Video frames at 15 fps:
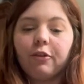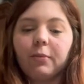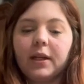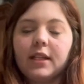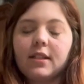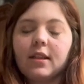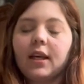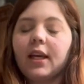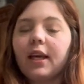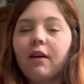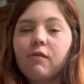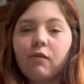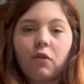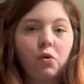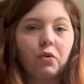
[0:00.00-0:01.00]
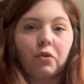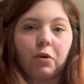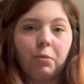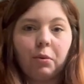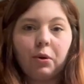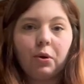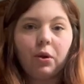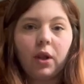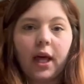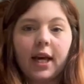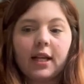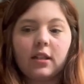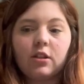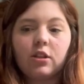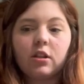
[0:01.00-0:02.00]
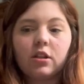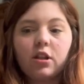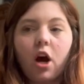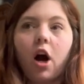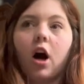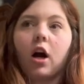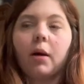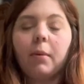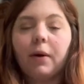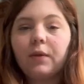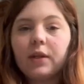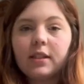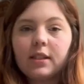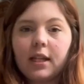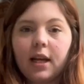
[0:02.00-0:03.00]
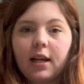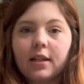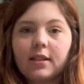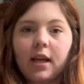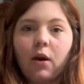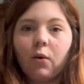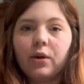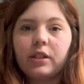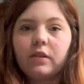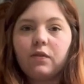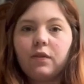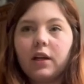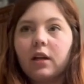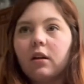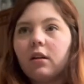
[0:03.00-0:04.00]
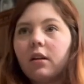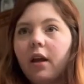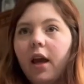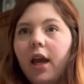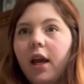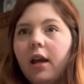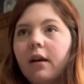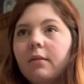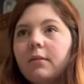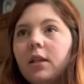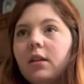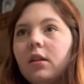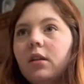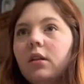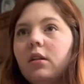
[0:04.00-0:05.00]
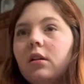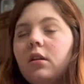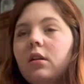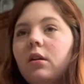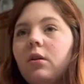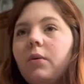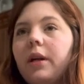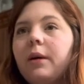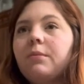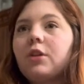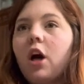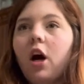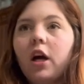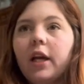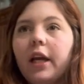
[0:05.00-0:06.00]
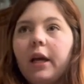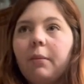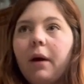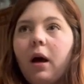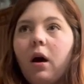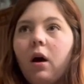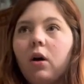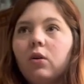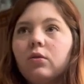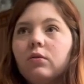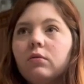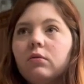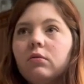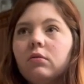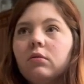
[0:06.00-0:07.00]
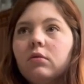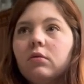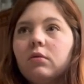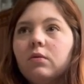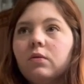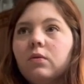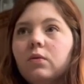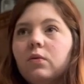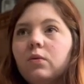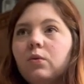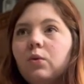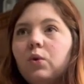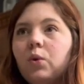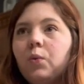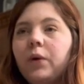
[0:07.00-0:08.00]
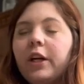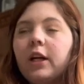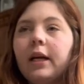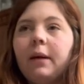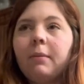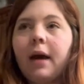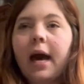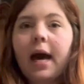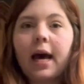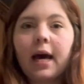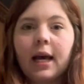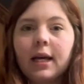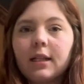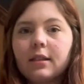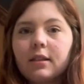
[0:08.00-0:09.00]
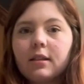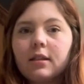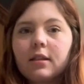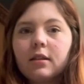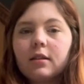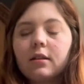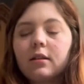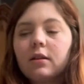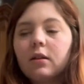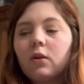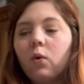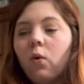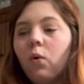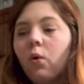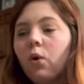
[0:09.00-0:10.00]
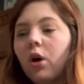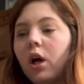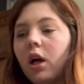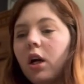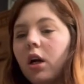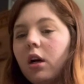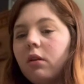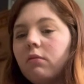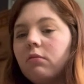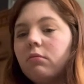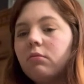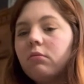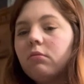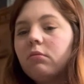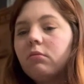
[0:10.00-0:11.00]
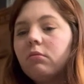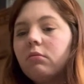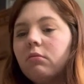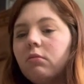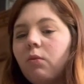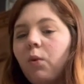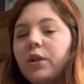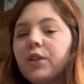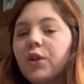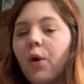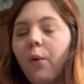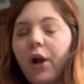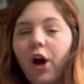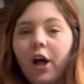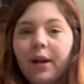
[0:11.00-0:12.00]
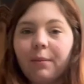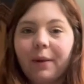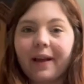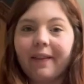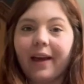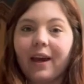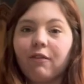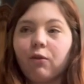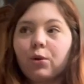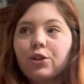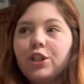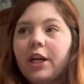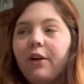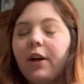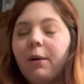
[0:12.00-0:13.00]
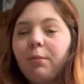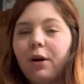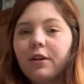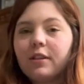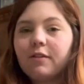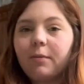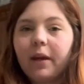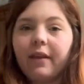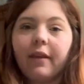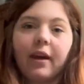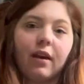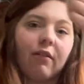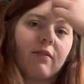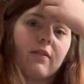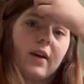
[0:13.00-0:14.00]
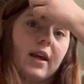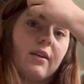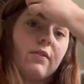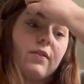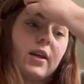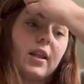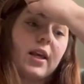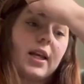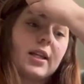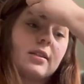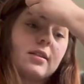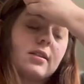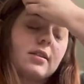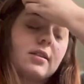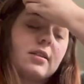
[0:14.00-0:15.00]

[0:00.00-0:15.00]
for me to, like, get vulnerable and to talk about these things. I always feel like when I'm talking about where I'm at or what's going on in my life or sharing parts of my life, I feel like it's